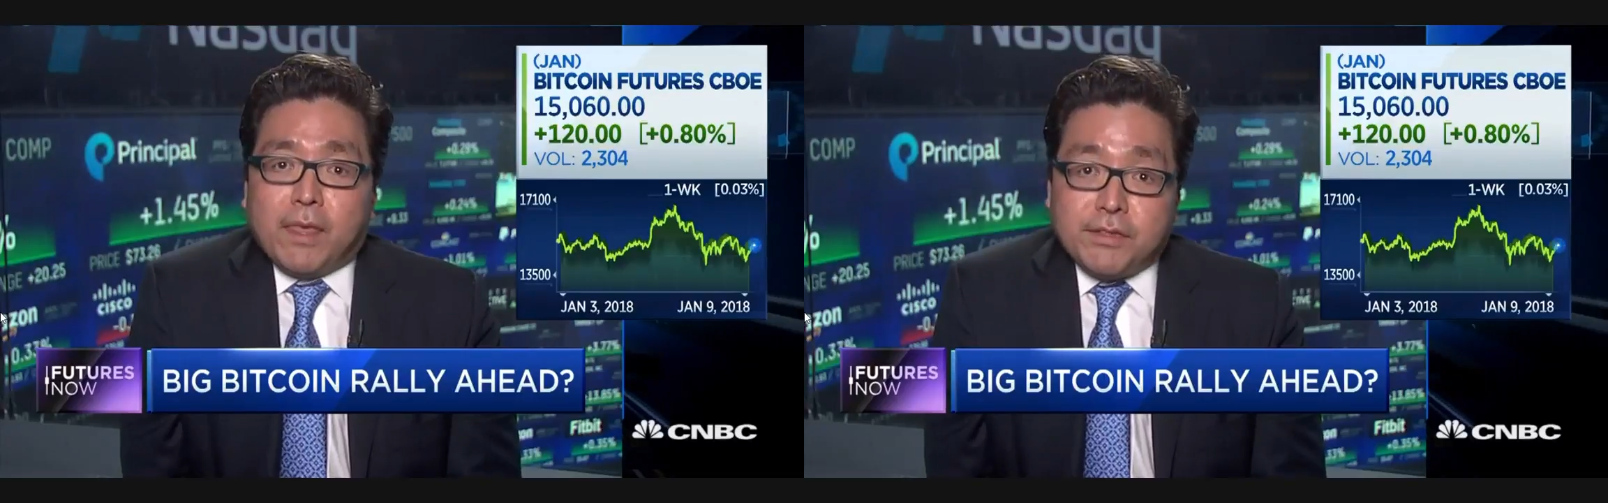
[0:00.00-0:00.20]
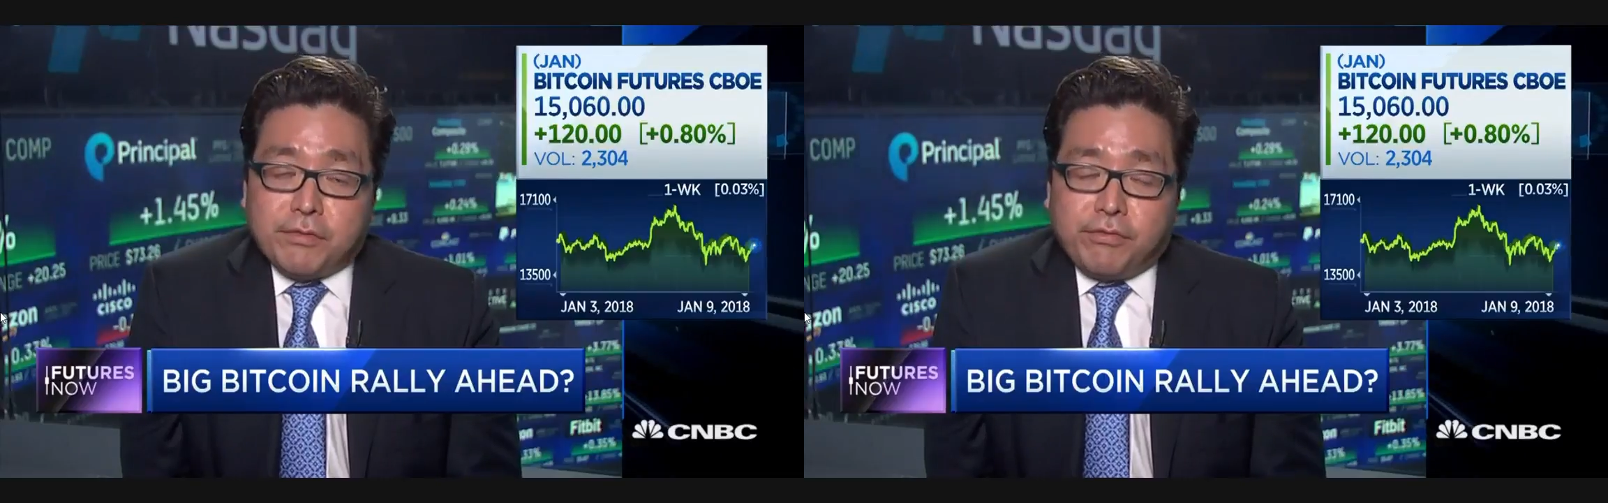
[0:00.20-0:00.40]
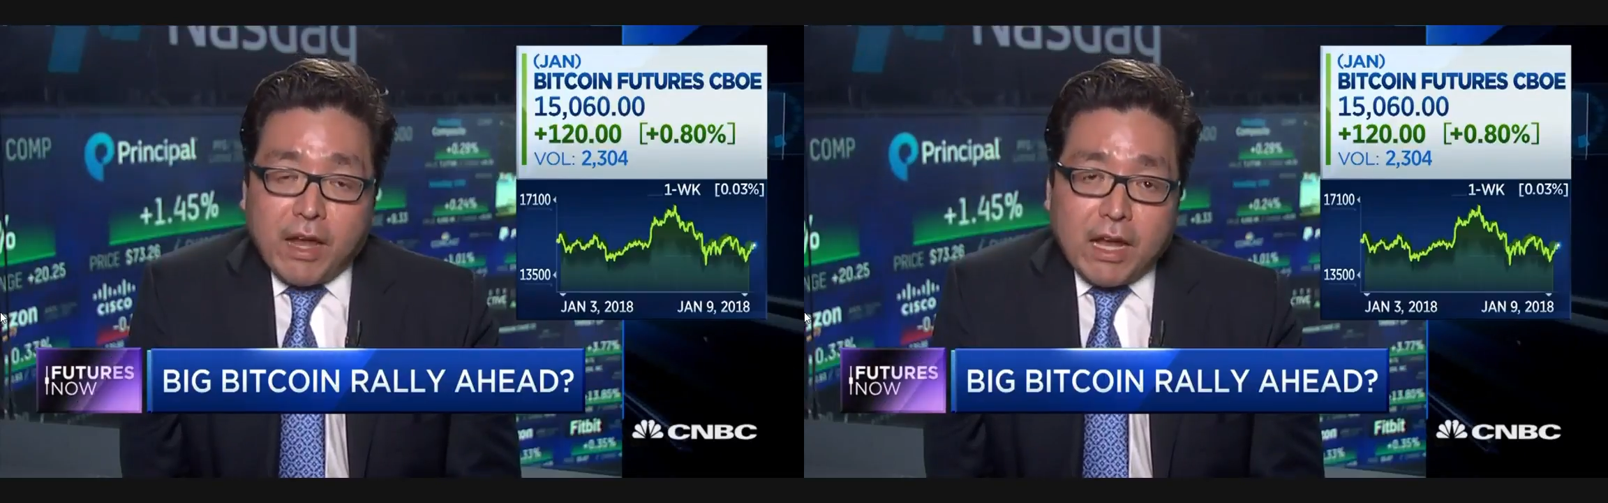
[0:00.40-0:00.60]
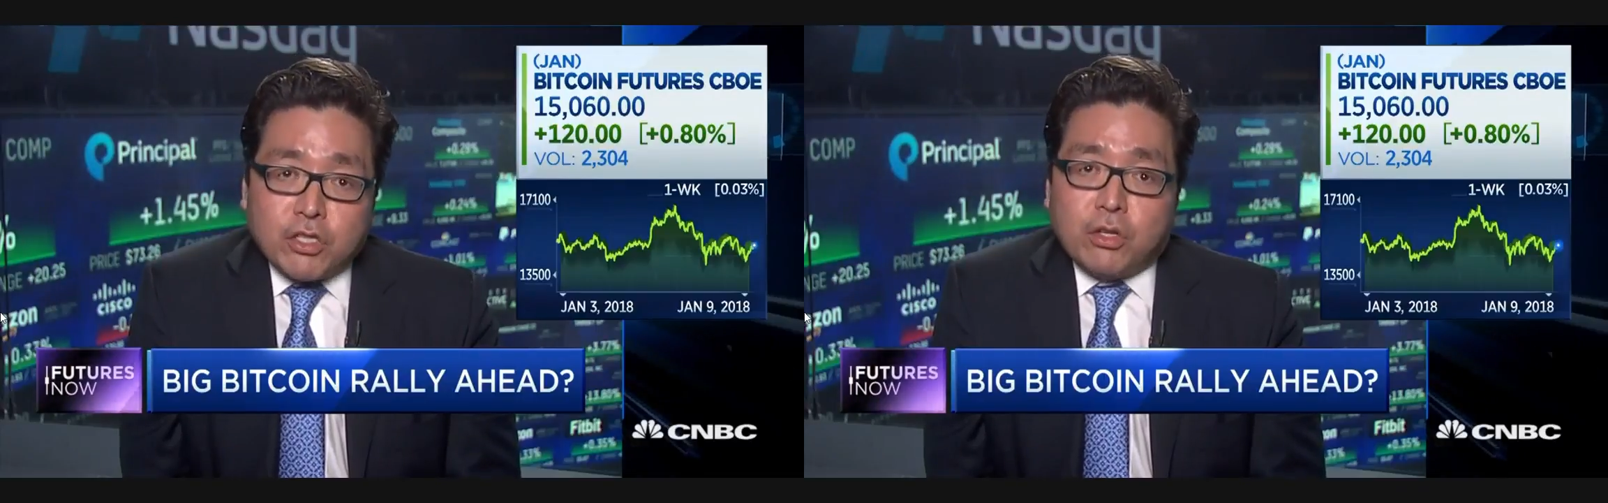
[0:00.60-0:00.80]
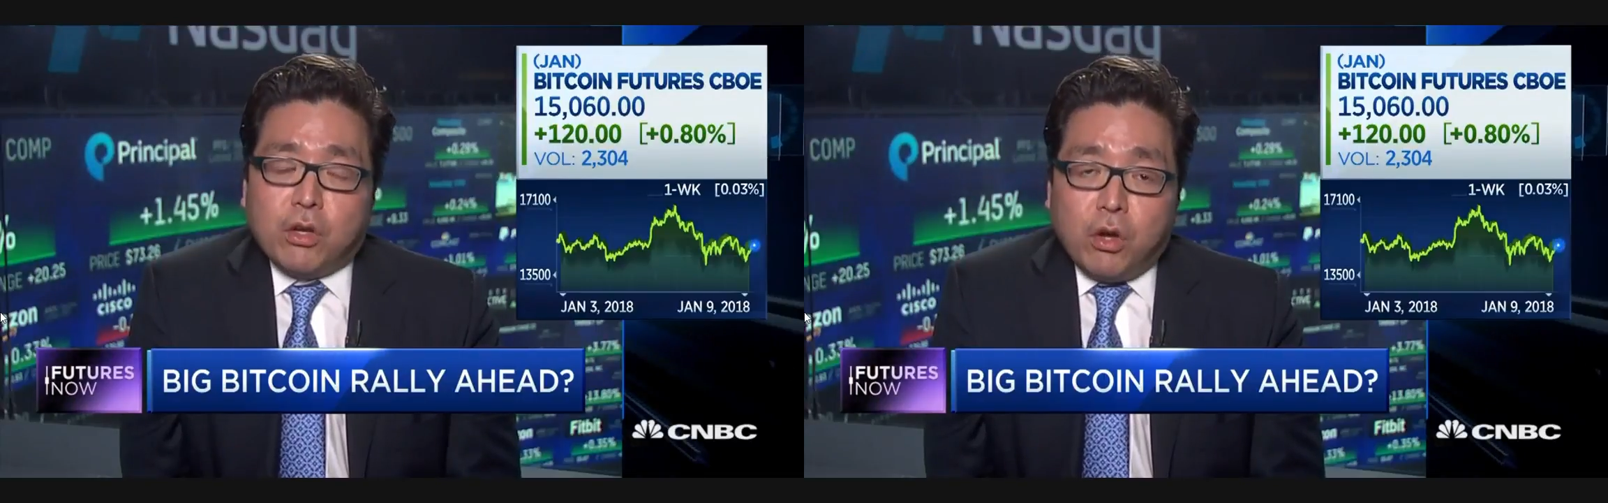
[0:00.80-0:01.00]
is a
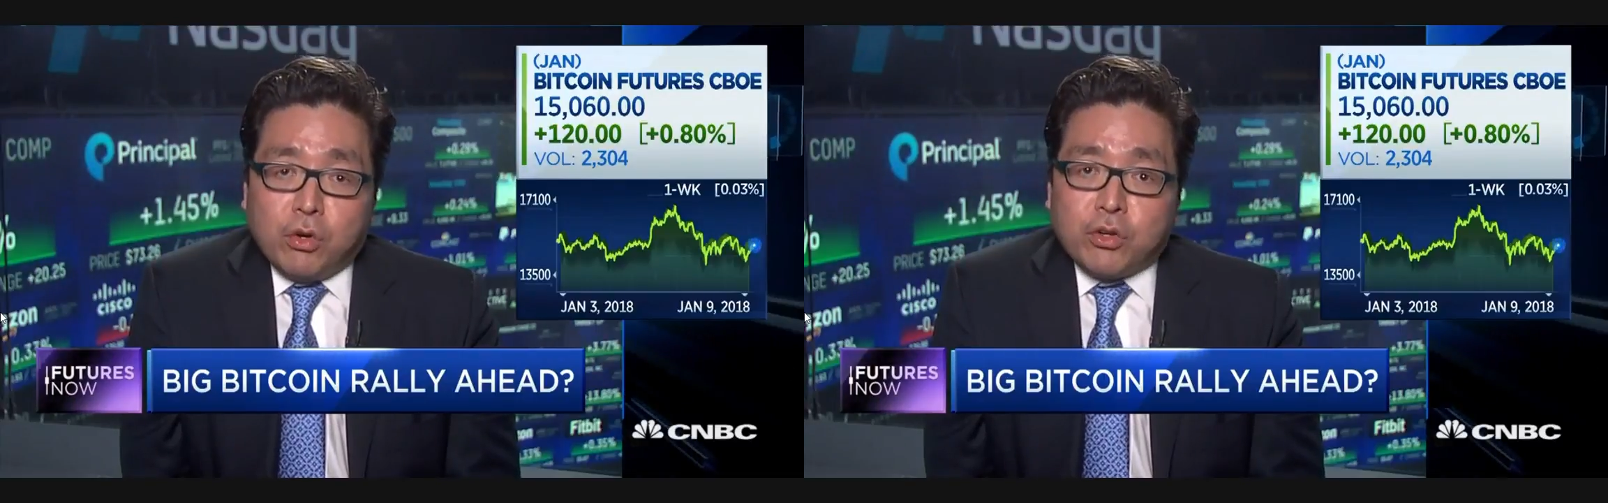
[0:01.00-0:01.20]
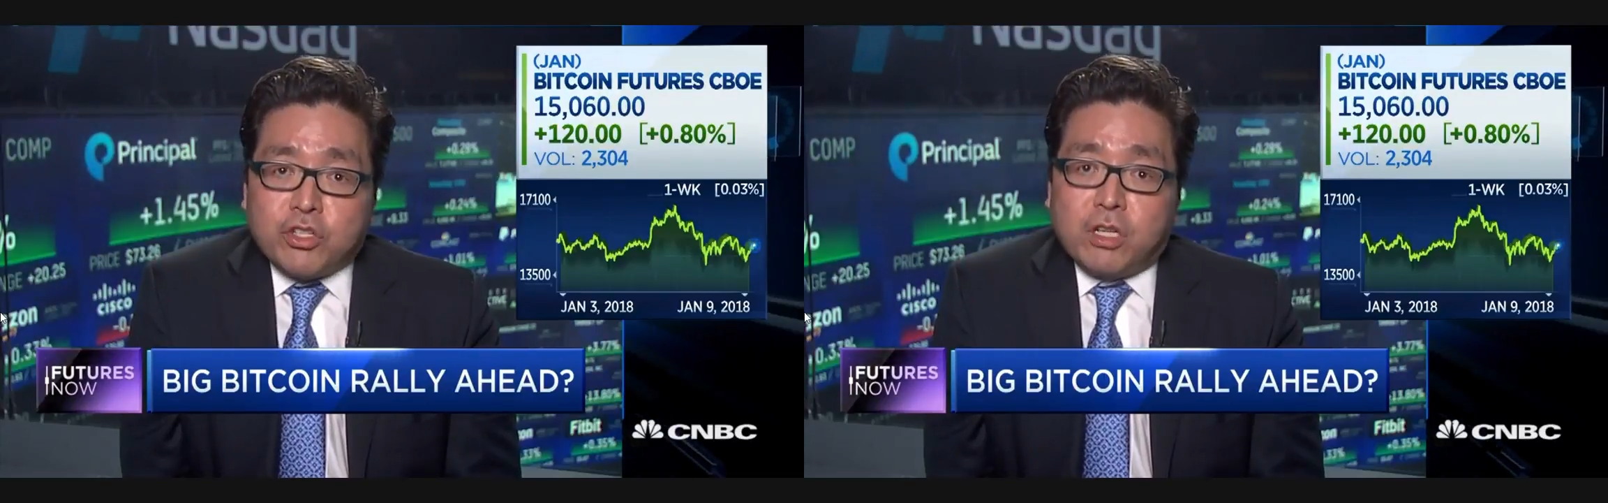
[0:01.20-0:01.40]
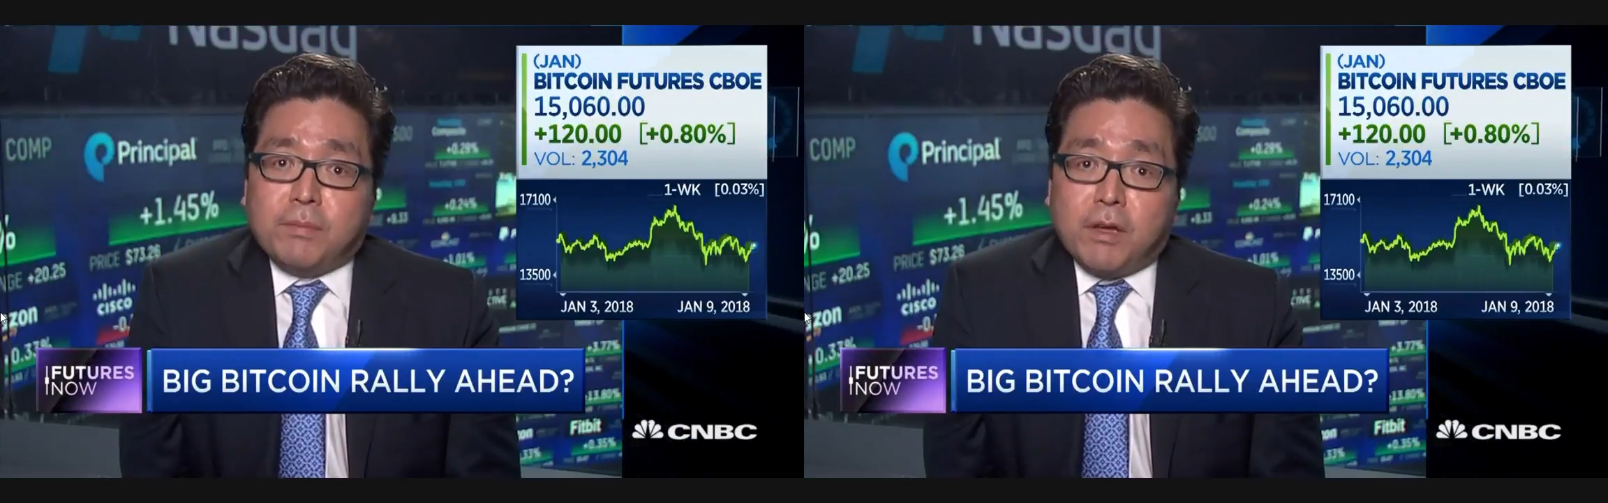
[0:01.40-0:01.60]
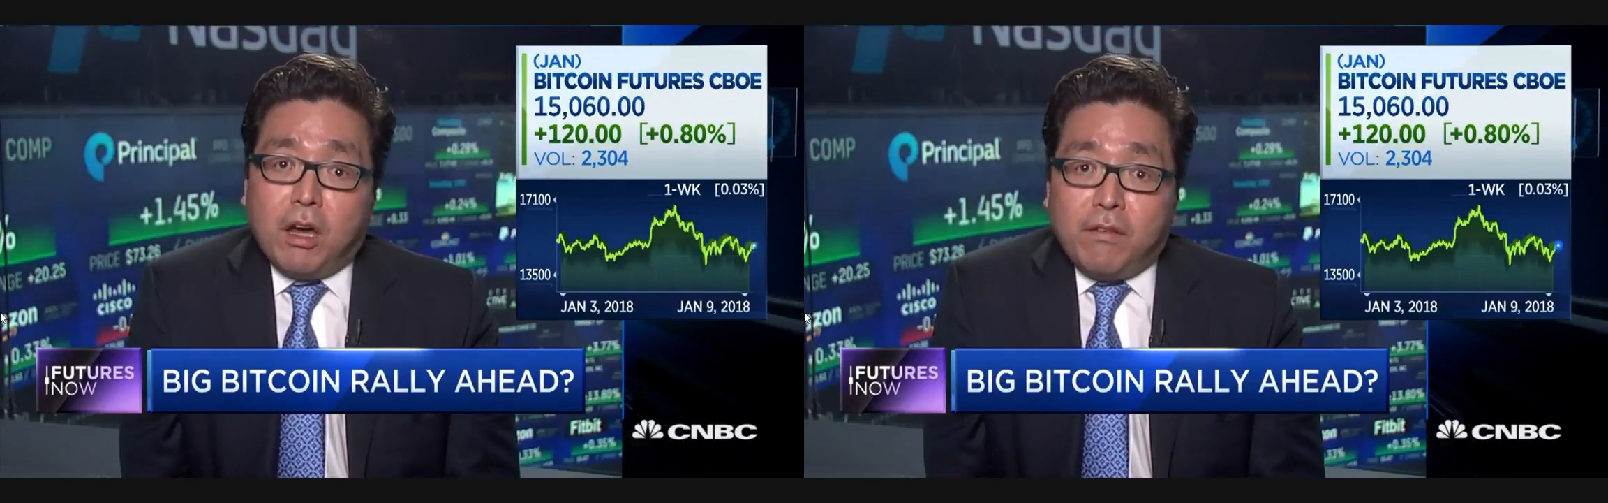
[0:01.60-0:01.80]
fractional ownership